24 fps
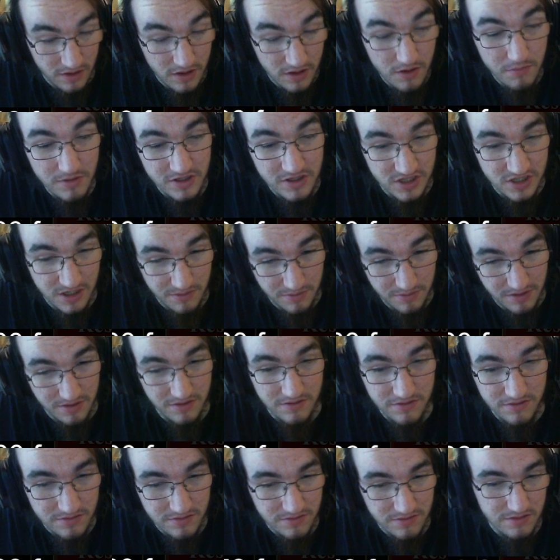
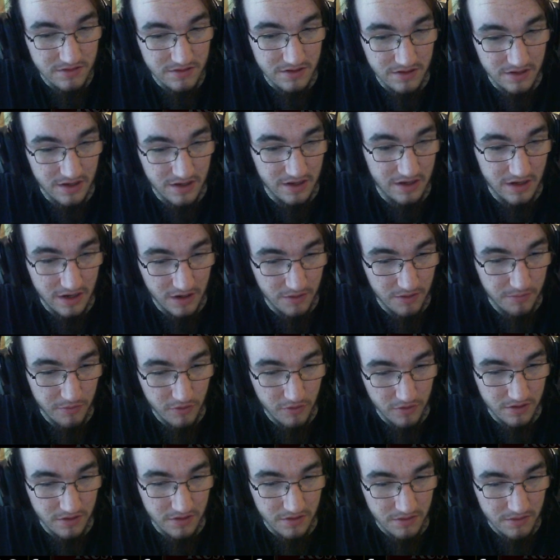champions can gain
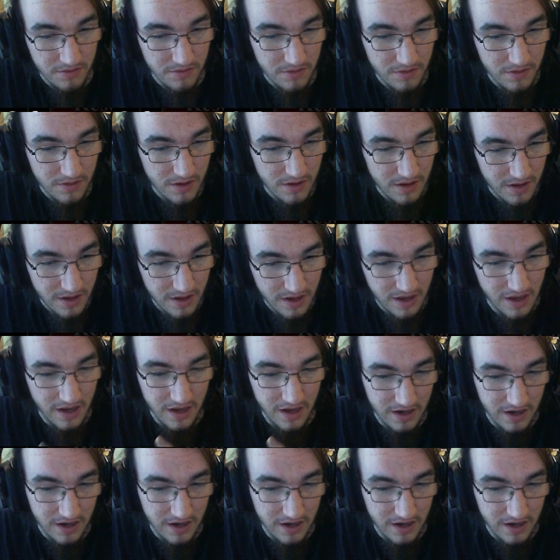airborne and